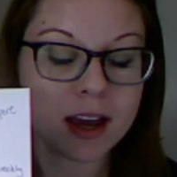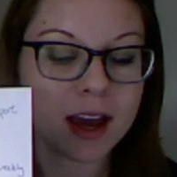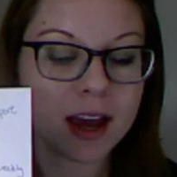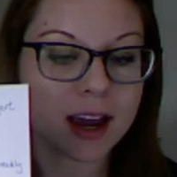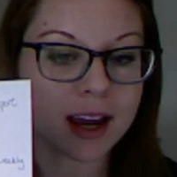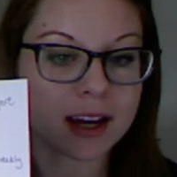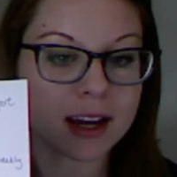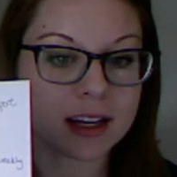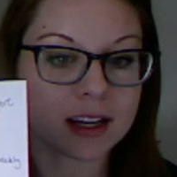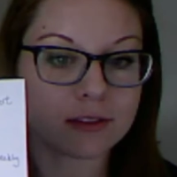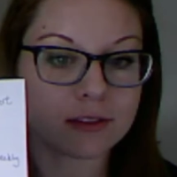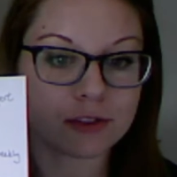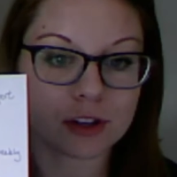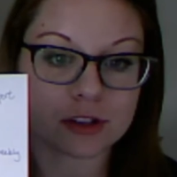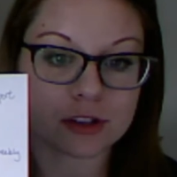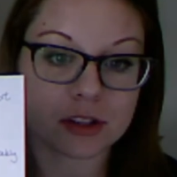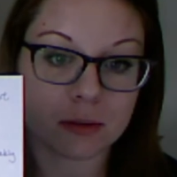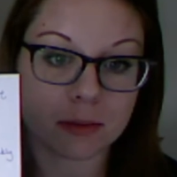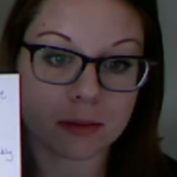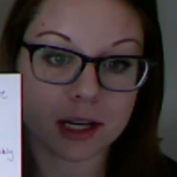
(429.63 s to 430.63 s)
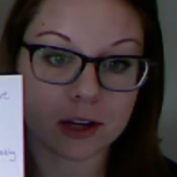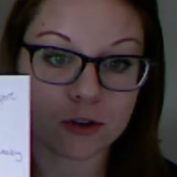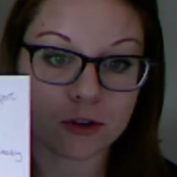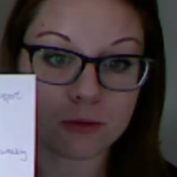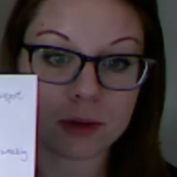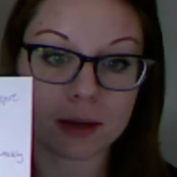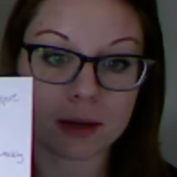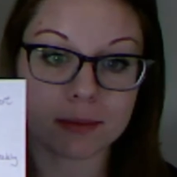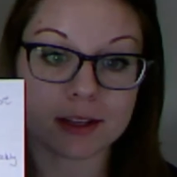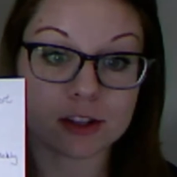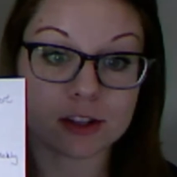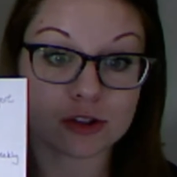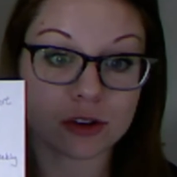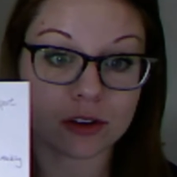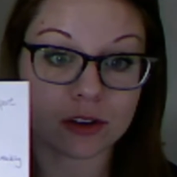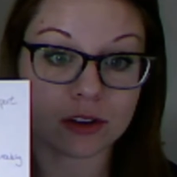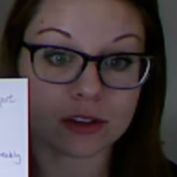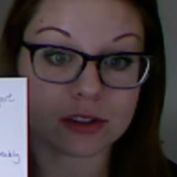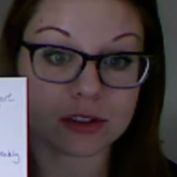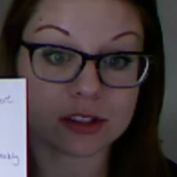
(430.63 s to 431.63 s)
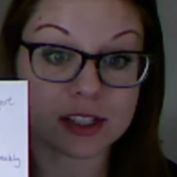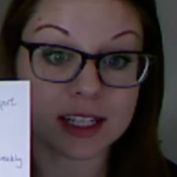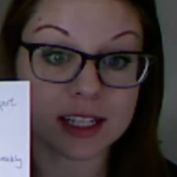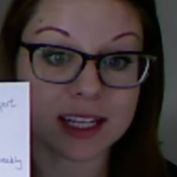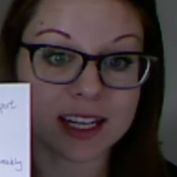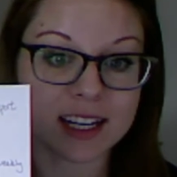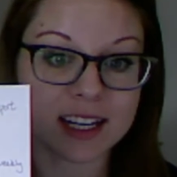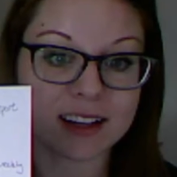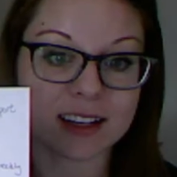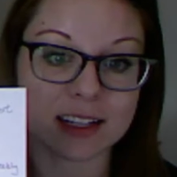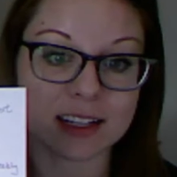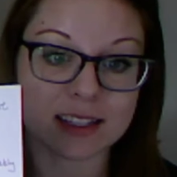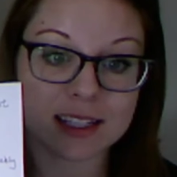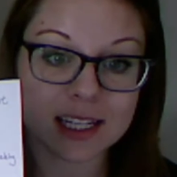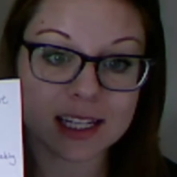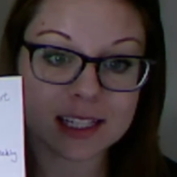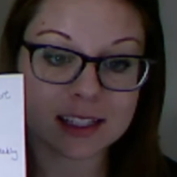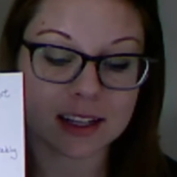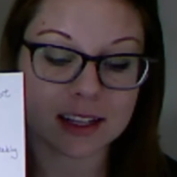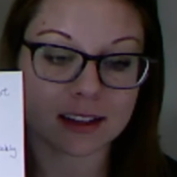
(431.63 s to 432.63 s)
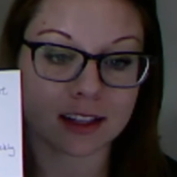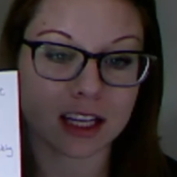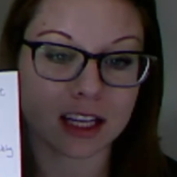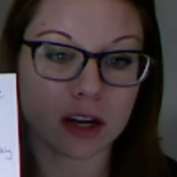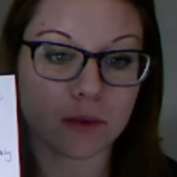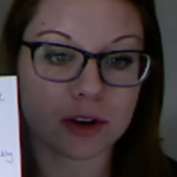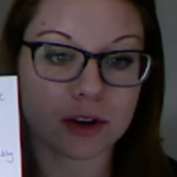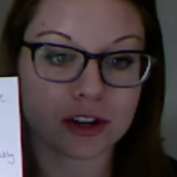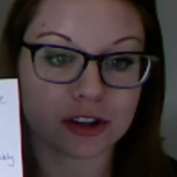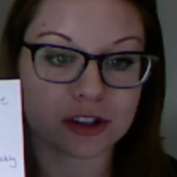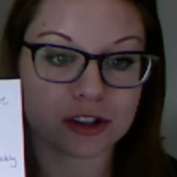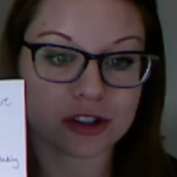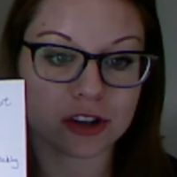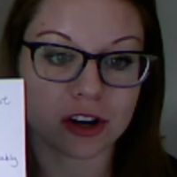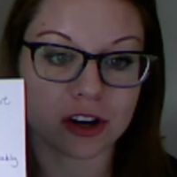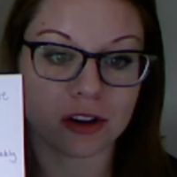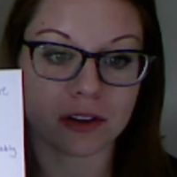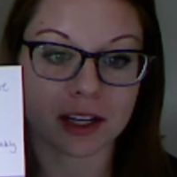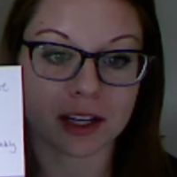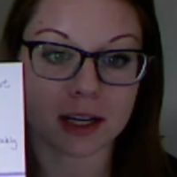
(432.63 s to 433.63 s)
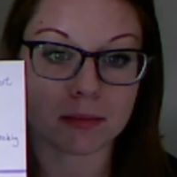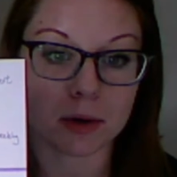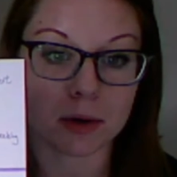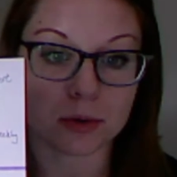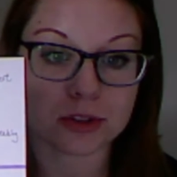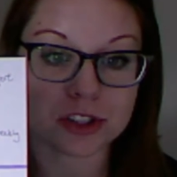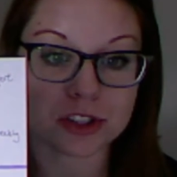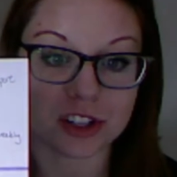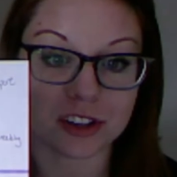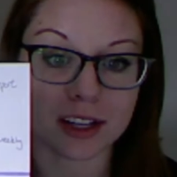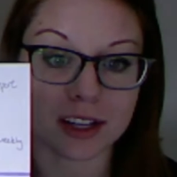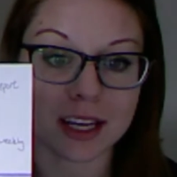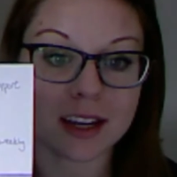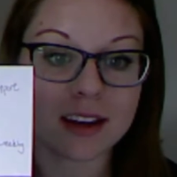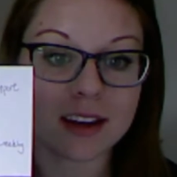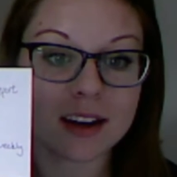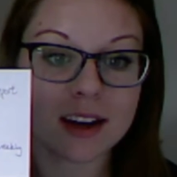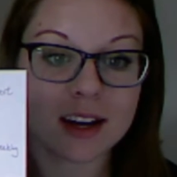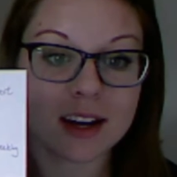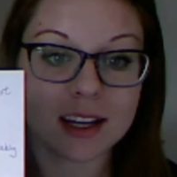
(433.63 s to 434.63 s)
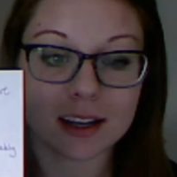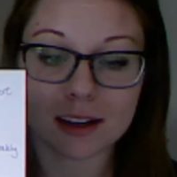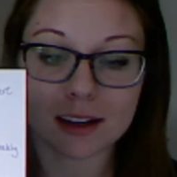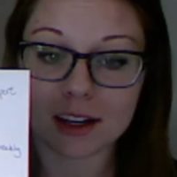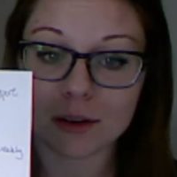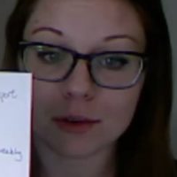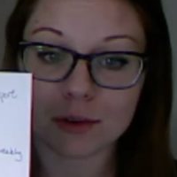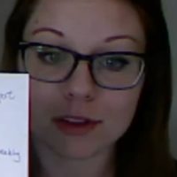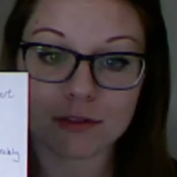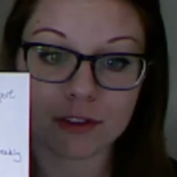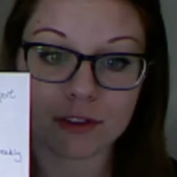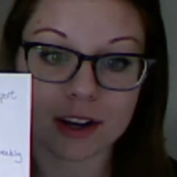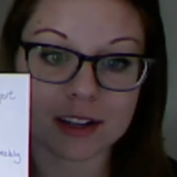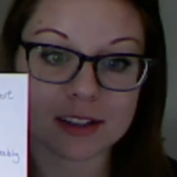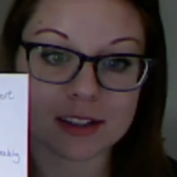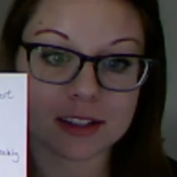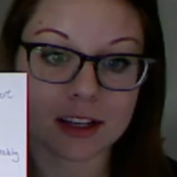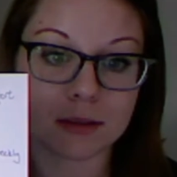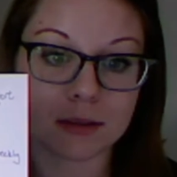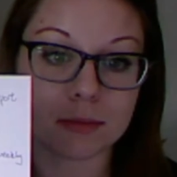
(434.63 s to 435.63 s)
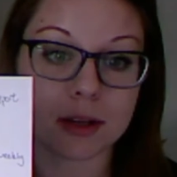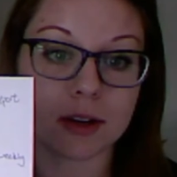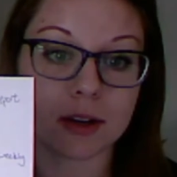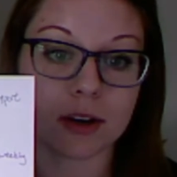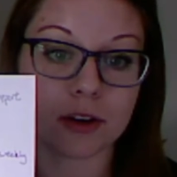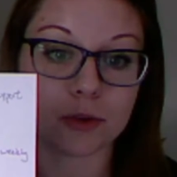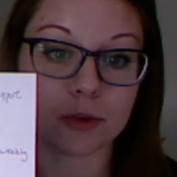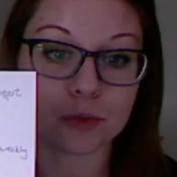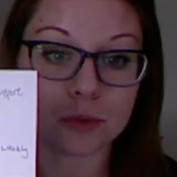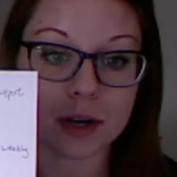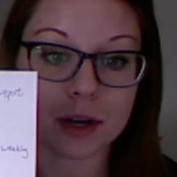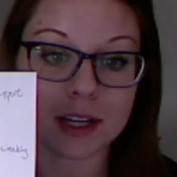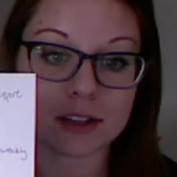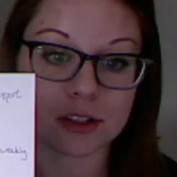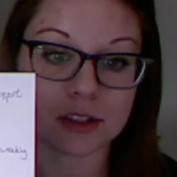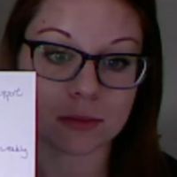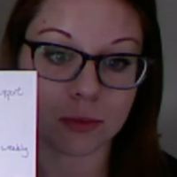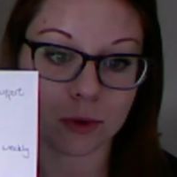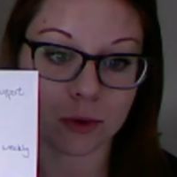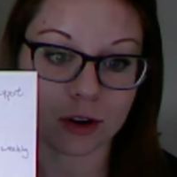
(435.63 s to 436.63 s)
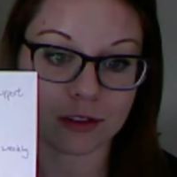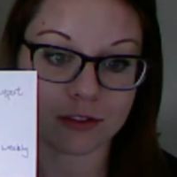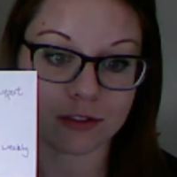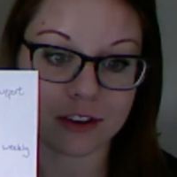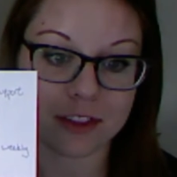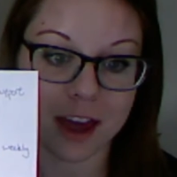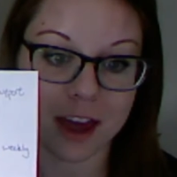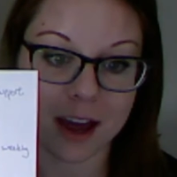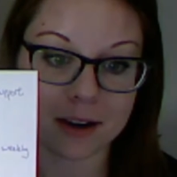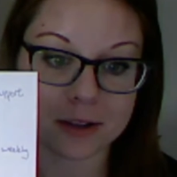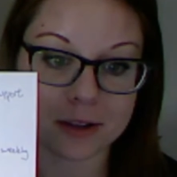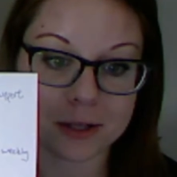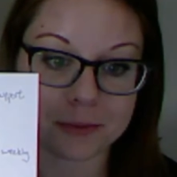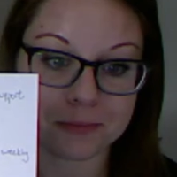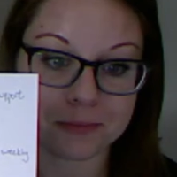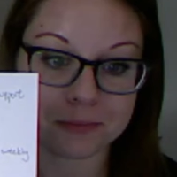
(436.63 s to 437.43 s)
And if you're somebody who maybe struggles to eat consistently when you're struggling emotionally, eating with friends can be a great support for that.